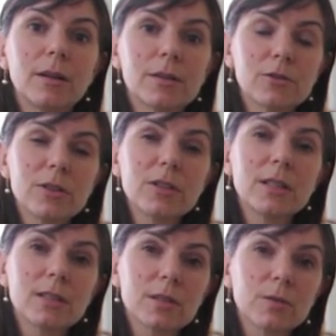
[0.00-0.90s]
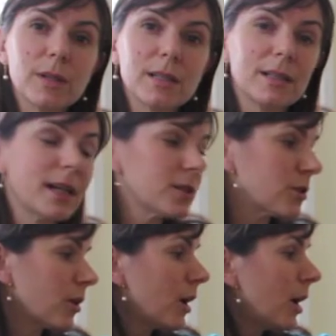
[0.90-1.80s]
astringent and sweet in
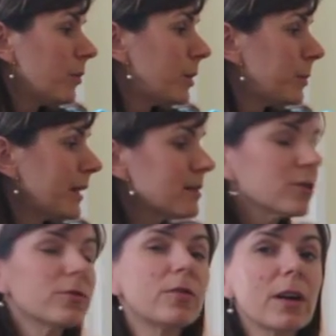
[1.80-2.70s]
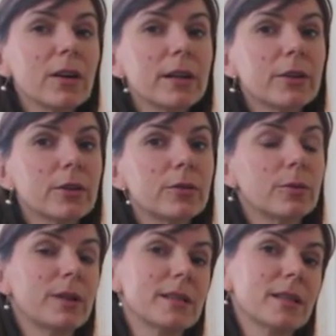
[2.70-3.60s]
nature, but beans are very
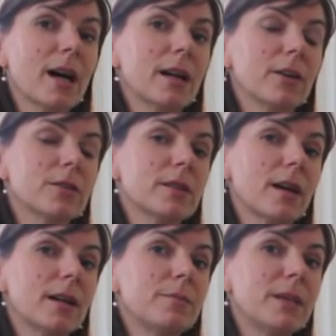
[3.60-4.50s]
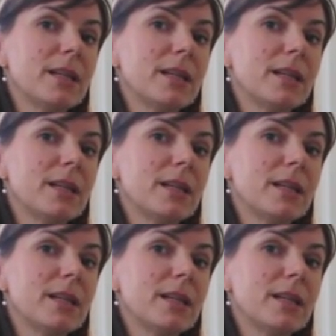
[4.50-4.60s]
good when it's hot outside.